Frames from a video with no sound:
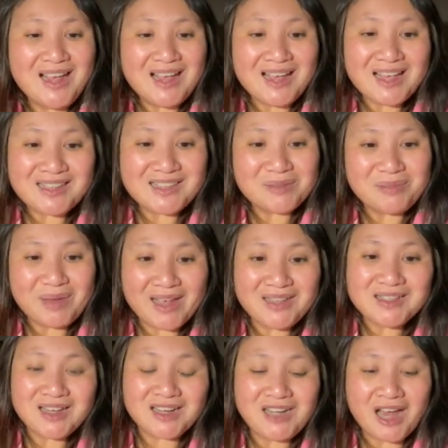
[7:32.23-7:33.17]
it
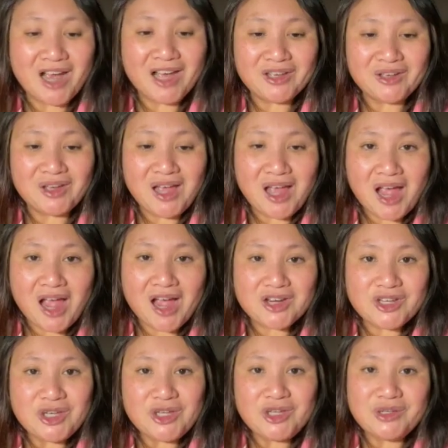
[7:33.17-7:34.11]
depends on how
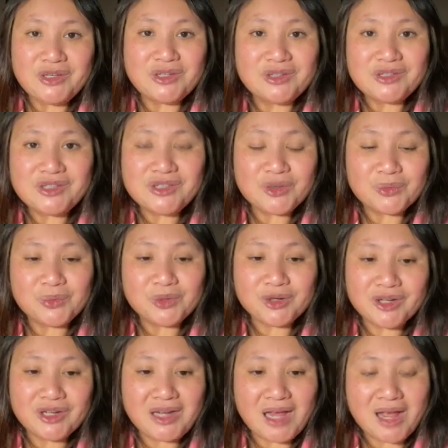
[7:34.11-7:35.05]
do you use the
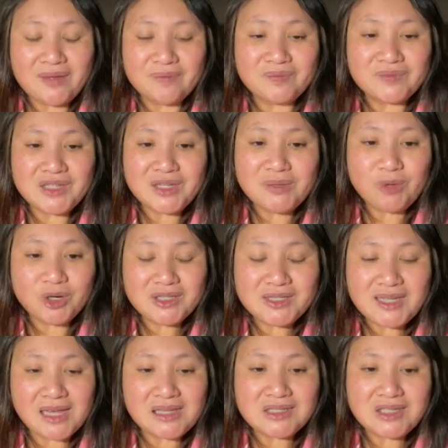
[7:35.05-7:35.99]
word
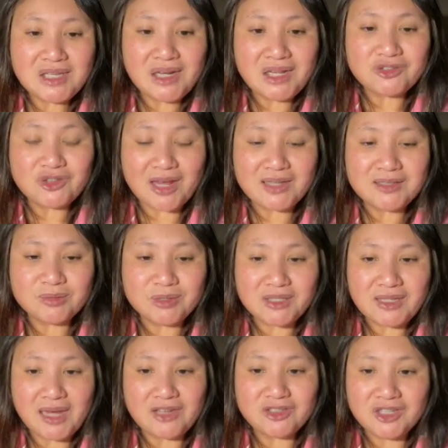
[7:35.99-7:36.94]
deportation and
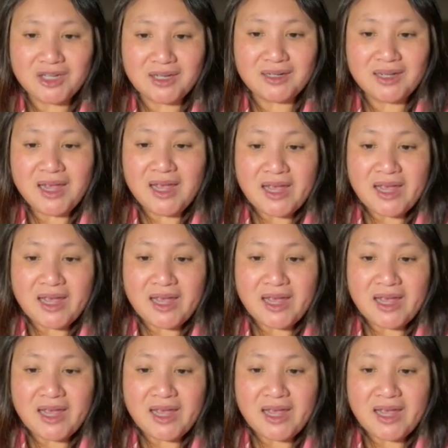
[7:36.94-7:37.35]
transportation.